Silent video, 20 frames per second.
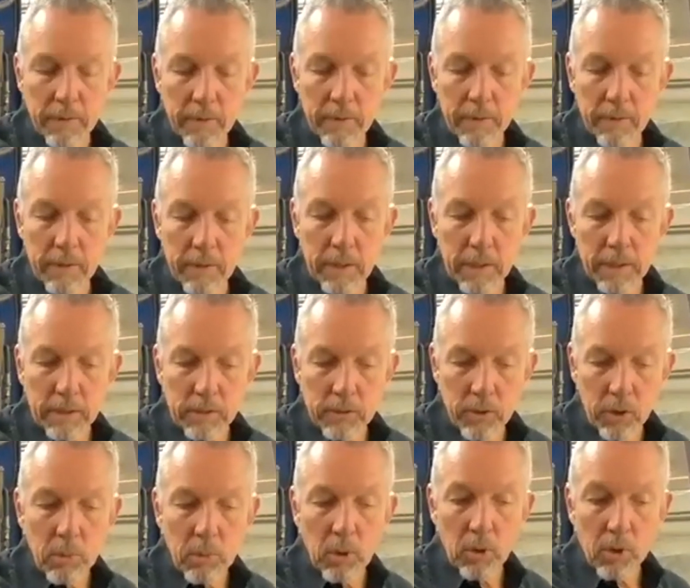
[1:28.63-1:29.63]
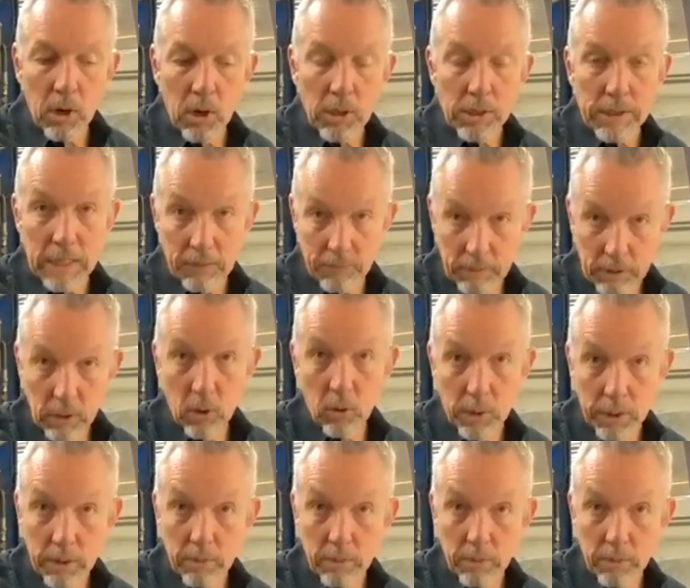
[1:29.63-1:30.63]
the turbo cars have a lower
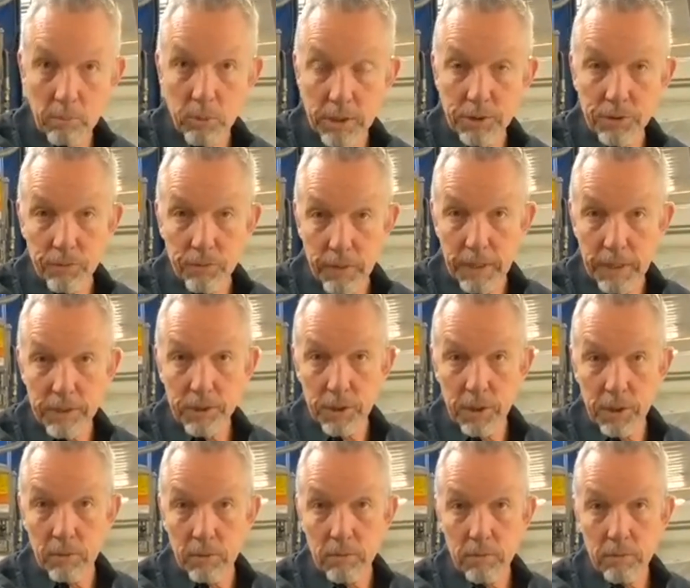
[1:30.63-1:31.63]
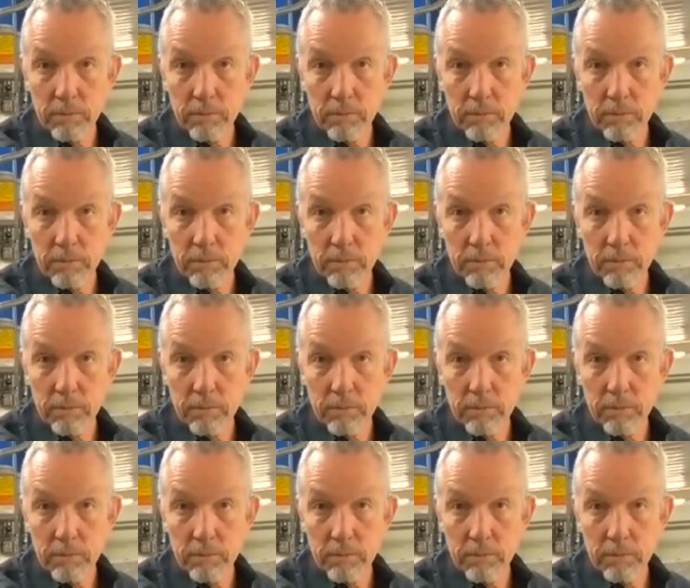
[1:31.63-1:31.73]
compression ratio.